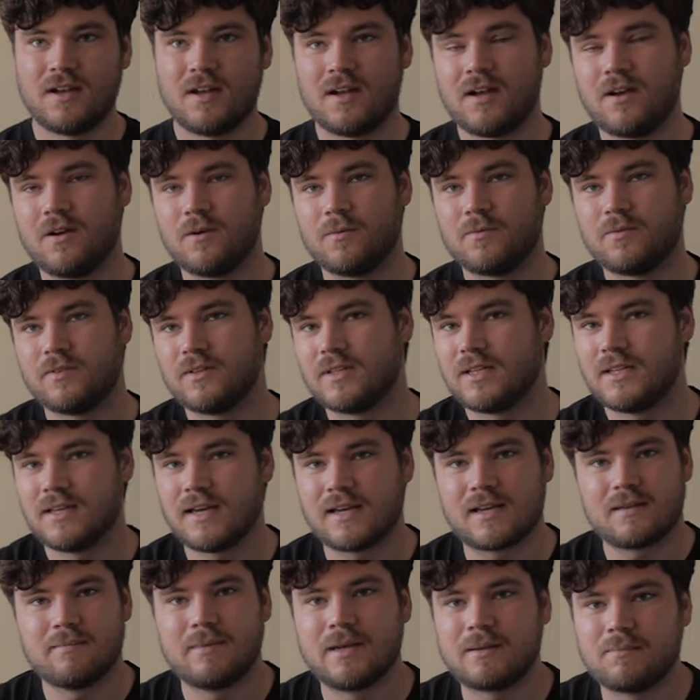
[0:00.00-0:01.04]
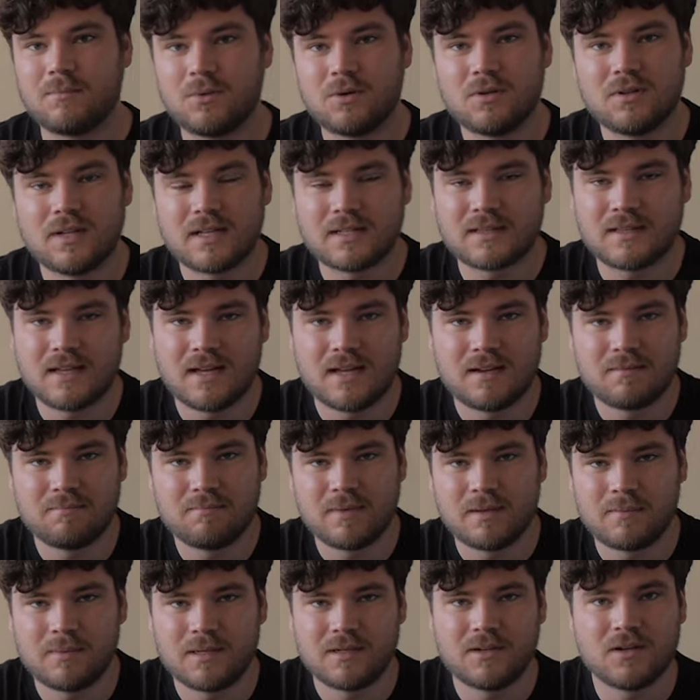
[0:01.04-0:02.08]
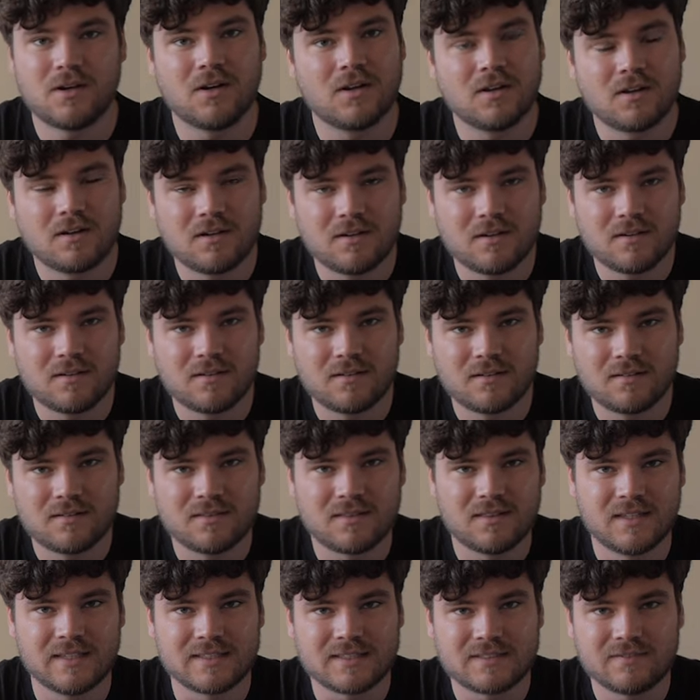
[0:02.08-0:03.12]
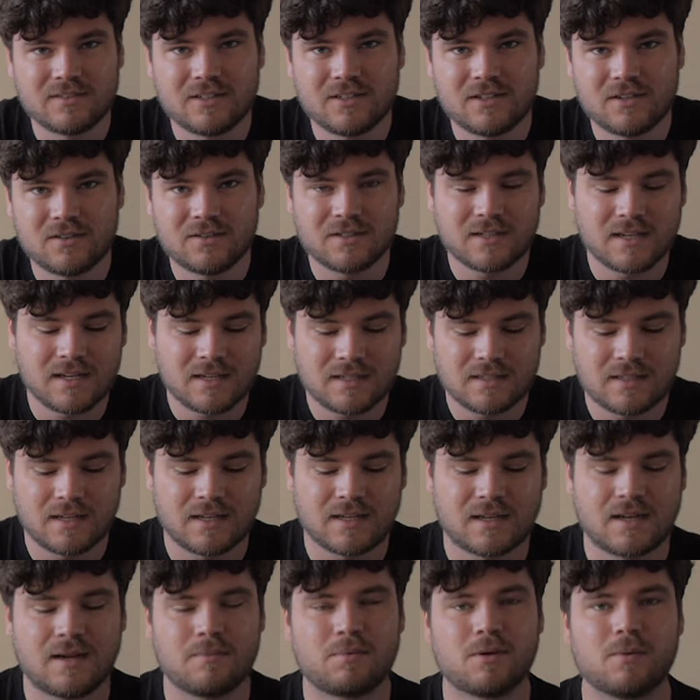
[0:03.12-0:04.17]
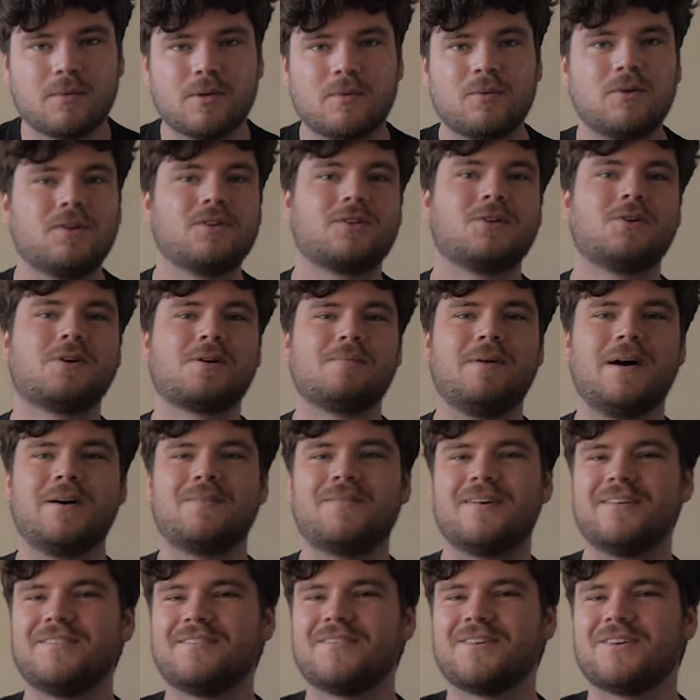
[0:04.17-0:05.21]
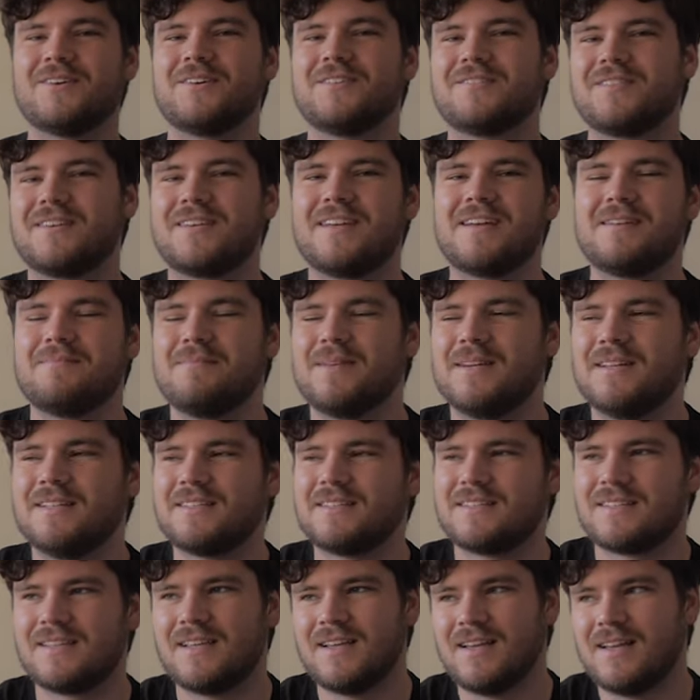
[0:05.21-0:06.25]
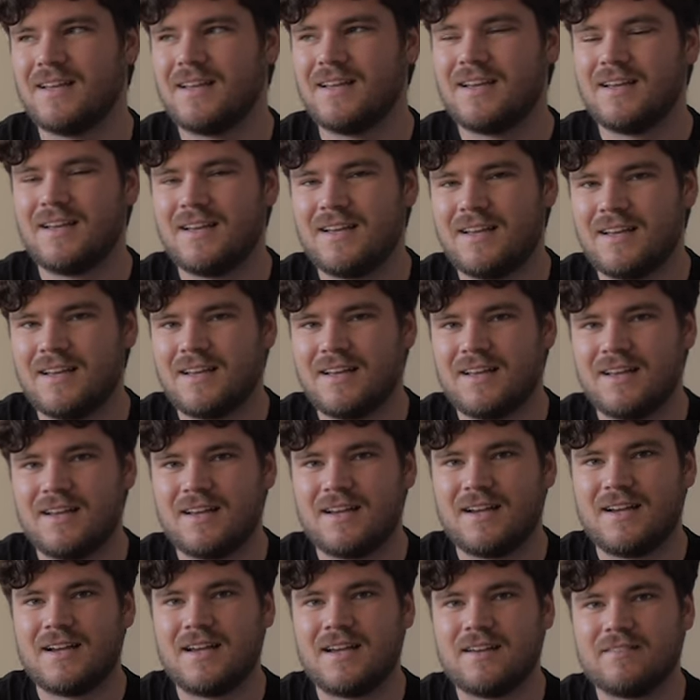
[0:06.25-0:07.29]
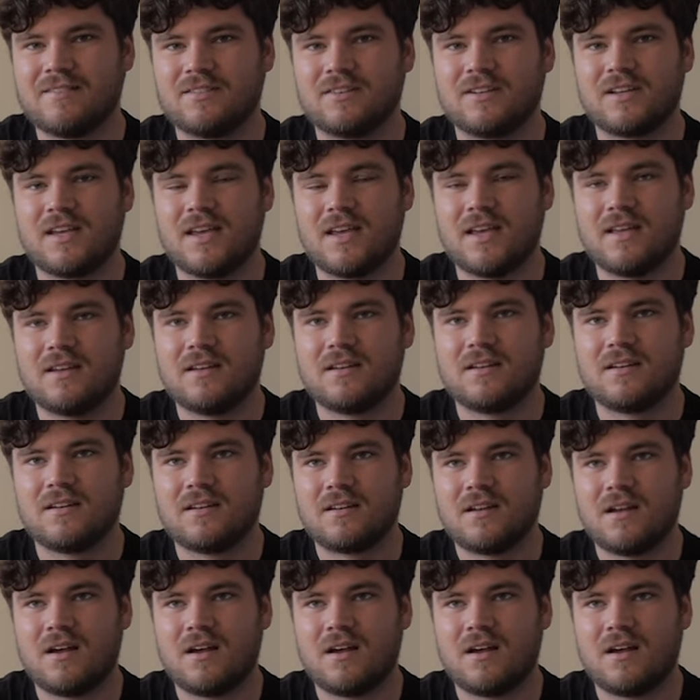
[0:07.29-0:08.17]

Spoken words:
Hopefully I can make more like that. Maybe not this video again. Like, I probably won't talk about one photo for 10 minutes ever again.